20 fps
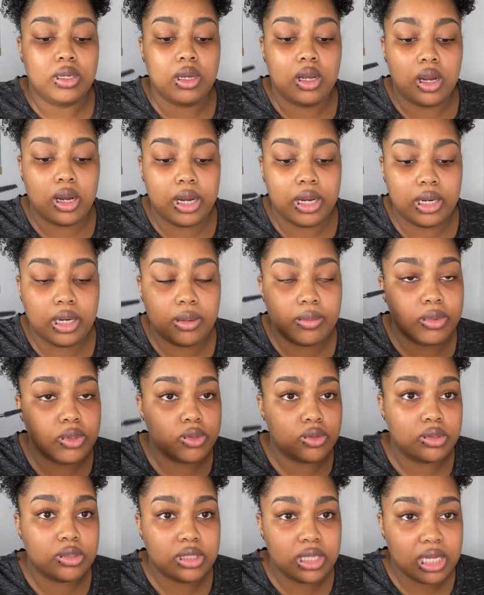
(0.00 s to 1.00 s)
all right, I'm gonna do
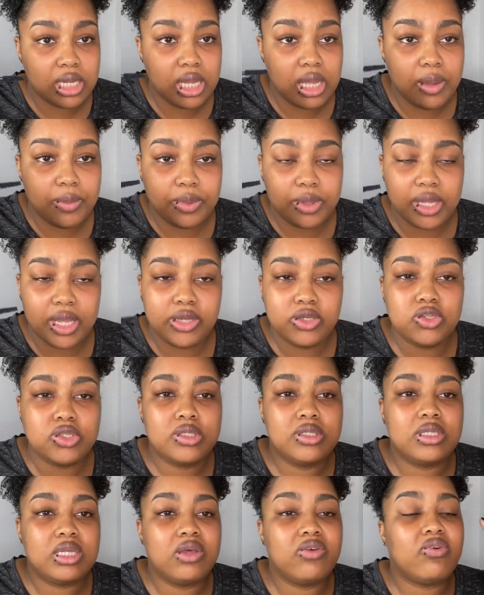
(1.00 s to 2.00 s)
the second application,
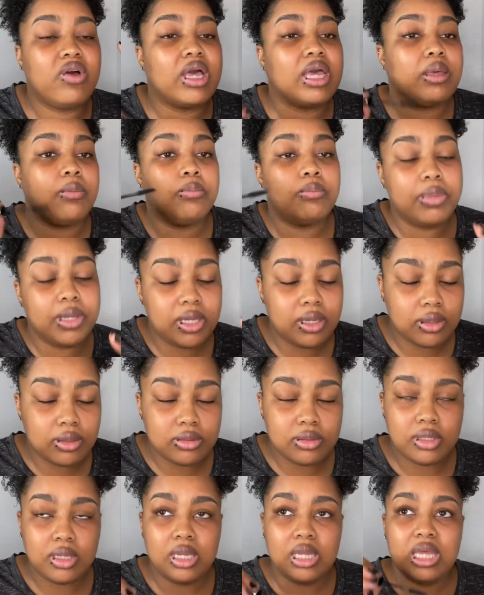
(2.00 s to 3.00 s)
see if I can
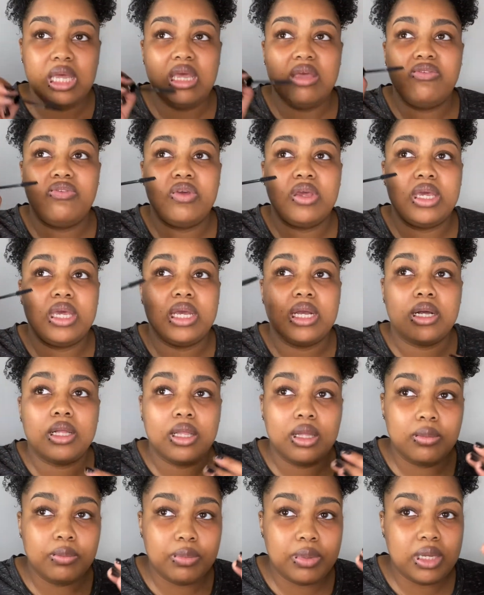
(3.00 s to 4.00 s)
build, if it get
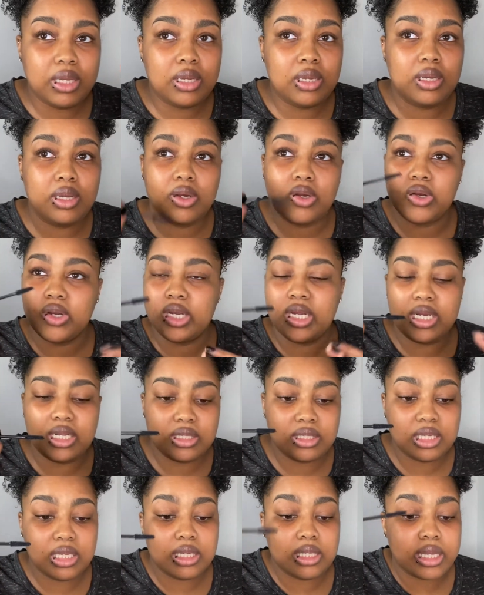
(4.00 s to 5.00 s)
clumpy or
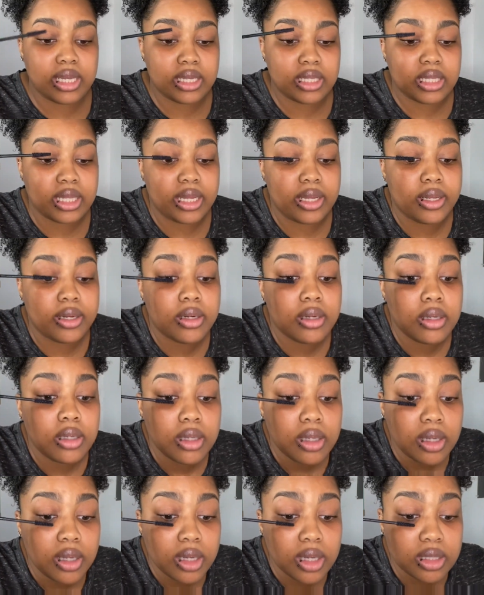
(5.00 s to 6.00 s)
anything like that.
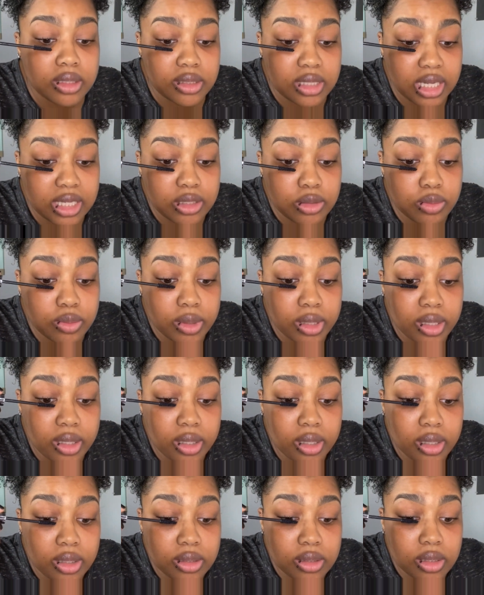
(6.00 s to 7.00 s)
Because that's where
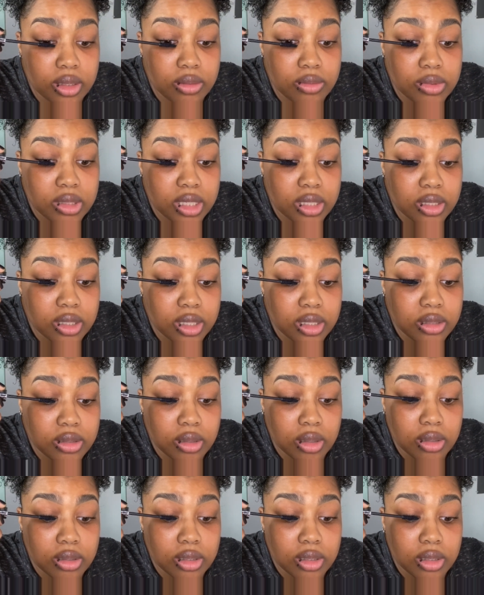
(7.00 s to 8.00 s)
it seems like they
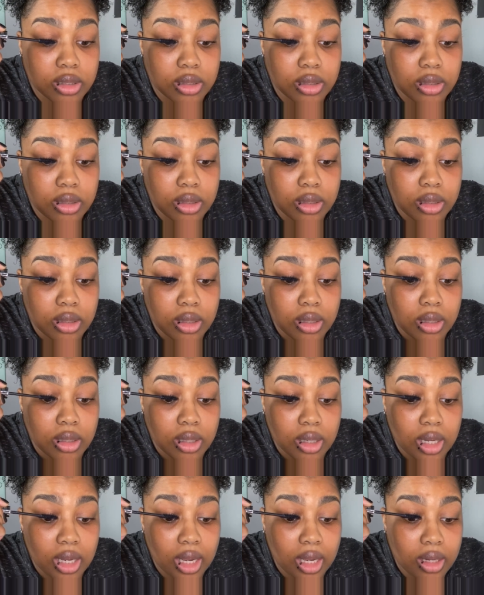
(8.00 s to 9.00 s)
start to
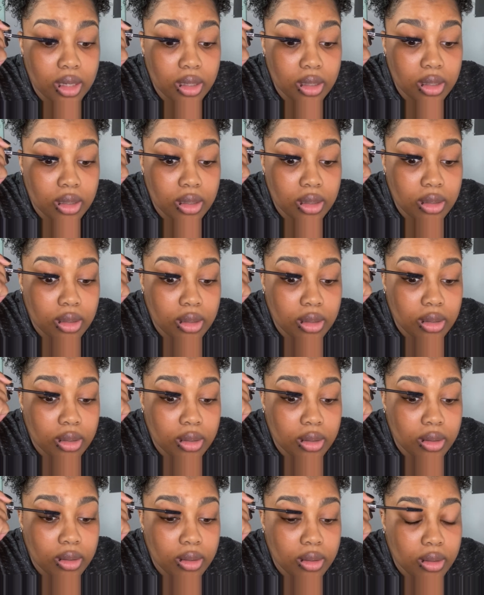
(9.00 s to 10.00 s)
kind of
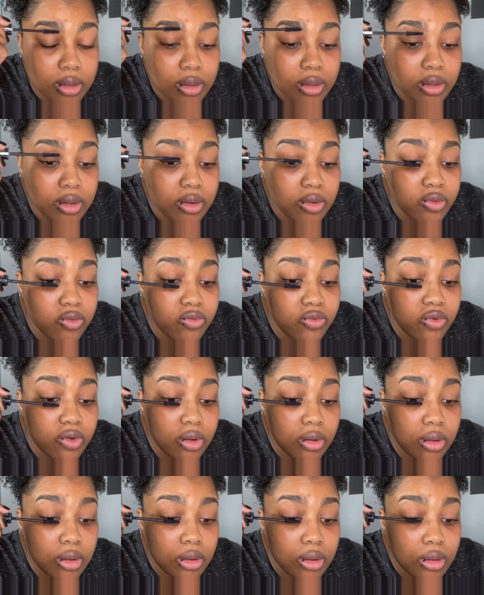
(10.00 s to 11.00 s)

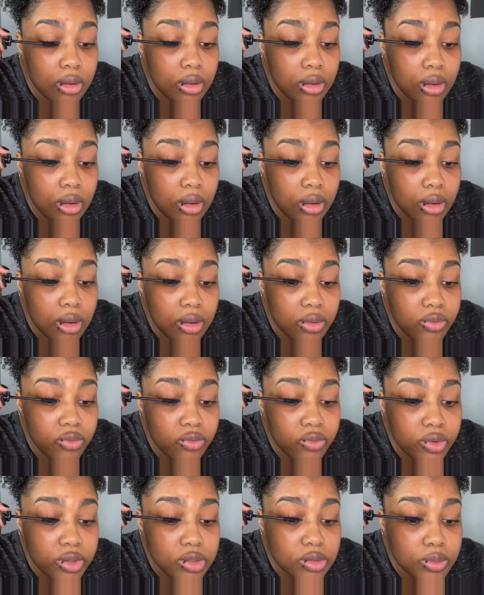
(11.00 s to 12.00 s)
fall off,
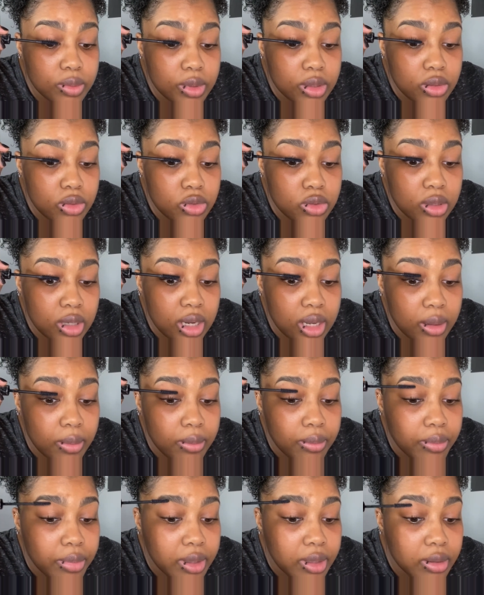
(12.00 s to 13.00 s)
is when you try and
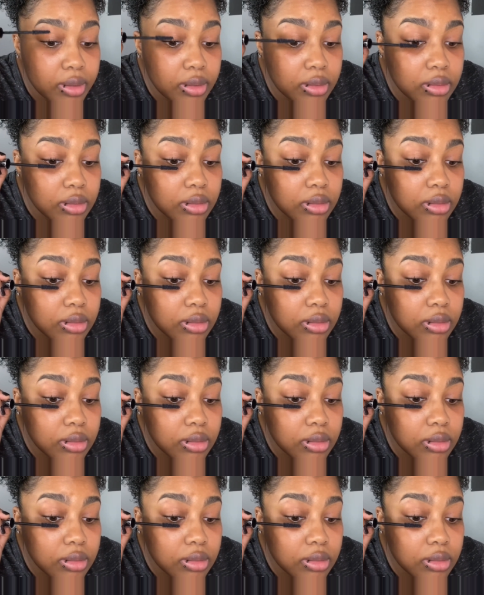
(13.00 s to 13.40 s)
build.